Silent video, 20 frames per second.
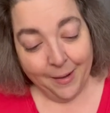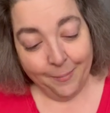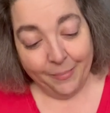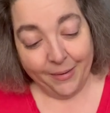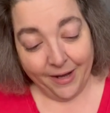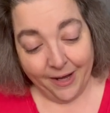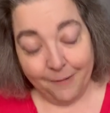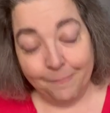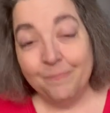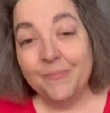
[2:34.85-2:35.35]

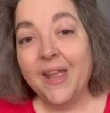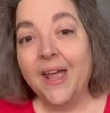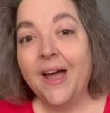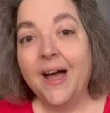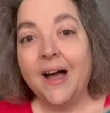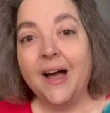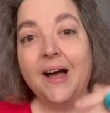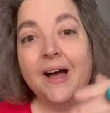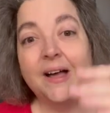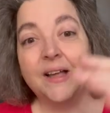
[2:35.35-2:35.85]
But,
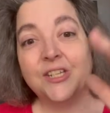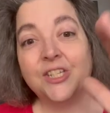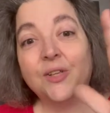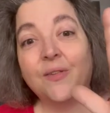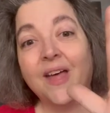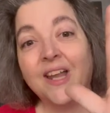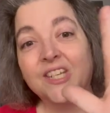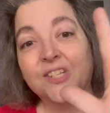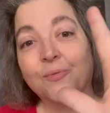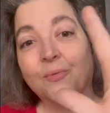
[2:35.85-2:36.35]
so
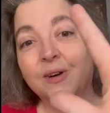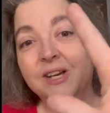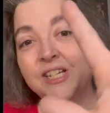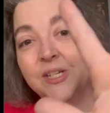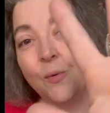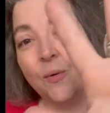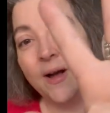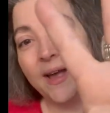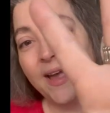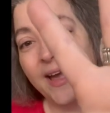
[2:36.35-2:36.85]
that's the
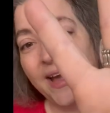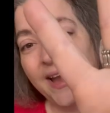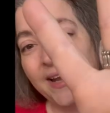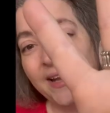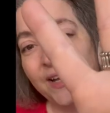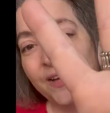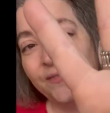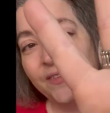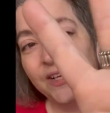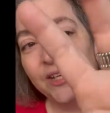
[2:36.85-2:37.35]
reason why I
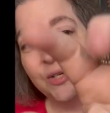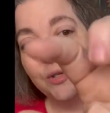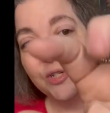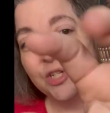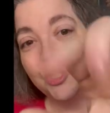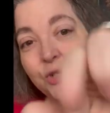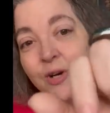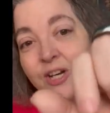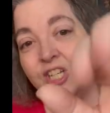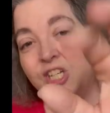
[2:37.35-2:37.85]
love the little
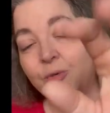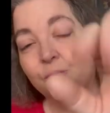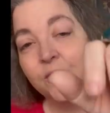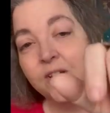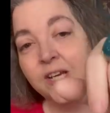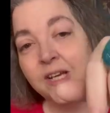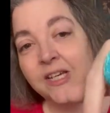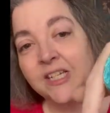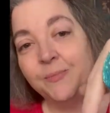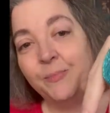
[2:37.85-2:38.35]
stretchy
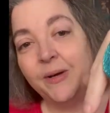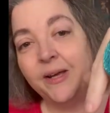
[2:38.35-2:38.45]
rings.